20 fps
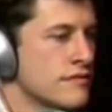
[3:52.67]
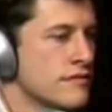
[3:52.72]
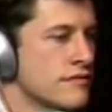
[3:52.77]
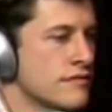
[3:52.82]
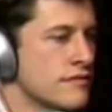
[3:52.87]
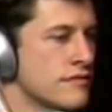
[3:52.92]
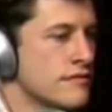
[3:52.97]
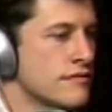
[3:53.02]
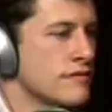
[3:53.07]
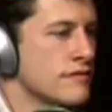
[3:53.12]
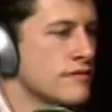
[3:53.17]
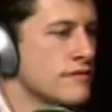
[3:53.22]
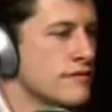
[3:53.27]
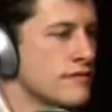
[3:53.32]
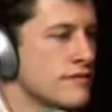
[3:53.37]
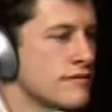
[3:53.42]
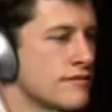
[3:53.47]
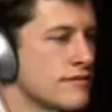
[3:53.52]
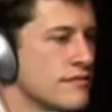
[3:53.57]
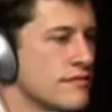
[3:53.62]

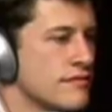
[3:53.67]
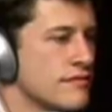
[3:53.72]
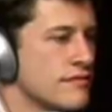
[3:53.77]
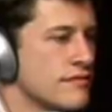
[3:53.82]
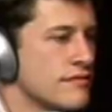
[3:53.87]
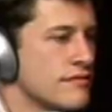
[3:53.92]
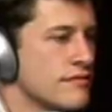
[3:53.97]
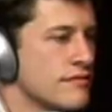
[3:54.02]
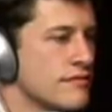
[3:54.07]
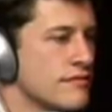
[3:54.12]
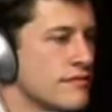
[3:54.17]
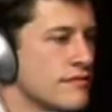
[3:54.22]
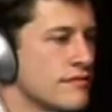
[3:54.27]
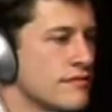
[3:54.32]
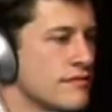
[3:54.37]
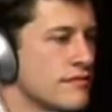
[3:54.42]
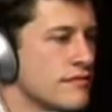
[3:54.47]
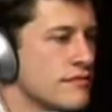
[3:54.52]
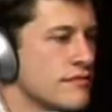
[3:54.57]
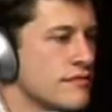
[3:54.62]

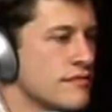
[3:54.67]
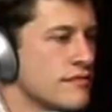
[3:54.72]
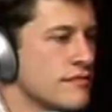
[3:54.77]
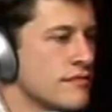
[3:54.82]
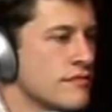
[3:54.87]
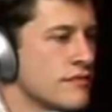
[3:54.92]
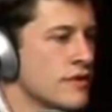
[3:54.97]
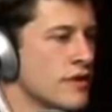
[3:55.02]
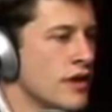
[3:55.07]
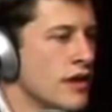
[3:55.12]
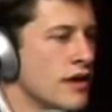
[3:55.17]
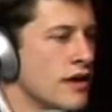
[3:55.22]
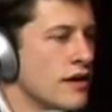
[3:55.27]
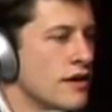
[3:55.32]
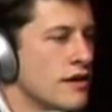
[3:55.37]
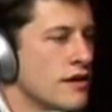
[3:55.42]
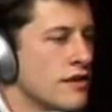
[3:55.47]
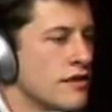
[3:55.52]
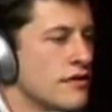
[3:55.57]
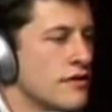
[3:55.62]

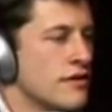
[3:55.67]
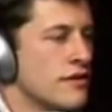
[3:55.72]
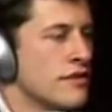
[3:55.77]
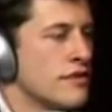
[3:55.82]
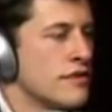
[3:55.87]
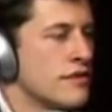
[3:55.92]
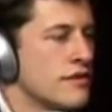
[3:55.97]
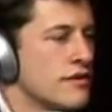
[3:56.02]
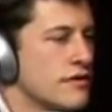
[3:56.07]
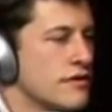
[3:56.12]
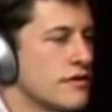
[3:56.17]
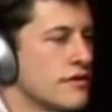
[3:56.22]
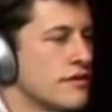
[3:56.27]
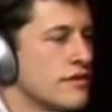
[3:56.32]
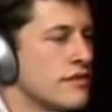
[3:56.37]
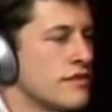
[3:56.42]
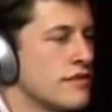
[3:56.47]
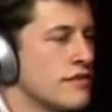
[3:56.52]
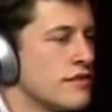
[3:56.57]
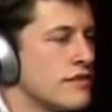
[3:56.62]

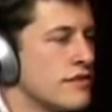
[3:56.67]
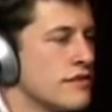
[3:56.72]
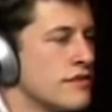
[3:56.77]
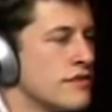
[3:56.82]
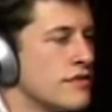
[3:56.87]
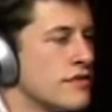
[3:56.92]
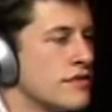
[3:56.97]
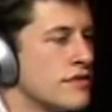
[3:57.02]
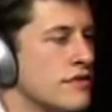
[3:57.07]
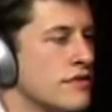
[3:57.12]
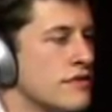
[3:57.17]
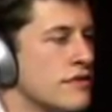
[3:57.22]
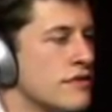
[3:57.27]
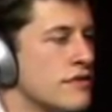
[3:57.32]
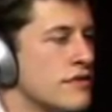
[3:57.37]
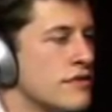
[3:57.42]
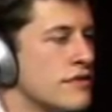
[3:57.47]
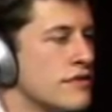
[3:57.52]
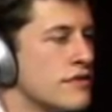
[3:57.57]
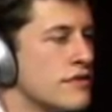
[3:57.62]

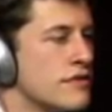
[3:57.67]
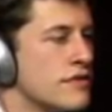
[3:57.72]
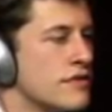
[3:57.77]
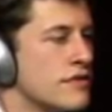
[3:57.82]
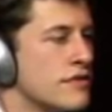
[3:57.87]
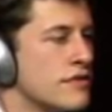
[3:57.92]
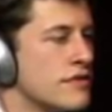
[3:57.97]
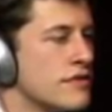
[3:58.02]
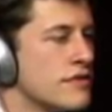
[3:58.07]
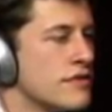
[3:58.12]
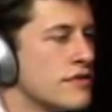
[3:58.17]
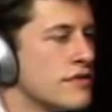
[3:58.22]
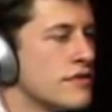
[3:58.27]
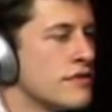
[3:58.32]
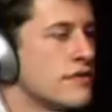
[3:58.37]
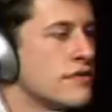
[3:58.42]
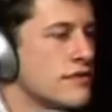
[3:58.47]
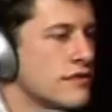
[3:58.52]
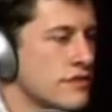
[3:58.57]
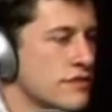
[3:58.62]

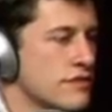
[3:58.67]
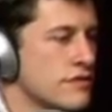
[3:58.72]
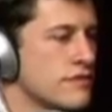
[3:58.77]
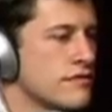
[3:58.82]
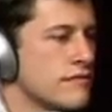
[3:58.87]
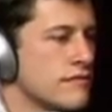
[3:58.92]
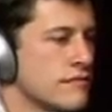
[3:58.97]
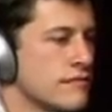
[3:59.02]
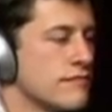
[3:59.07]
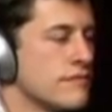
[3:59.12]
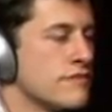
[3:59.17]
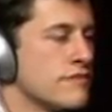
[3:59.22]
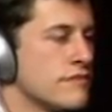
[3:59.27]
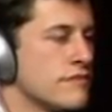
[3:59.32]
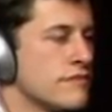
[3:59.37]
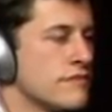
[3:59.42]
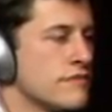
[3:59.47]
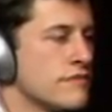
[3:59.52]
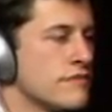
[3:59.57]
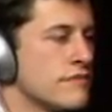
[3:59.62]

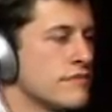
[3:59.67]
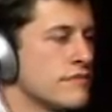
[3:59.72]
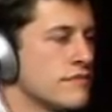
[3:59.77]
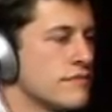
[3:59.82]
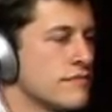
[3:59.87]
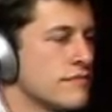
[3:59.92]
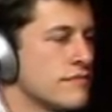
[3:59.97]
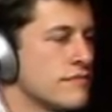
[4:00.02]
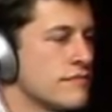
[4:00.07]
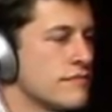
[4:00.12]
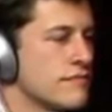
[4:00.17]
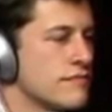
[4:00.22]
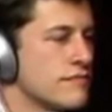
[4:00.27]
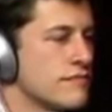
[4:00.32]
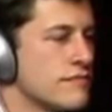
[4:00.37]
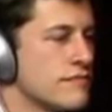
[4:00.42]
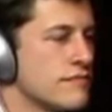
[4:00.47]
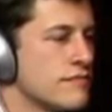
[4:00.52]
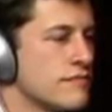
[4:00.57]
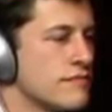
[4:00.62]
No words are spoken by the person on screen.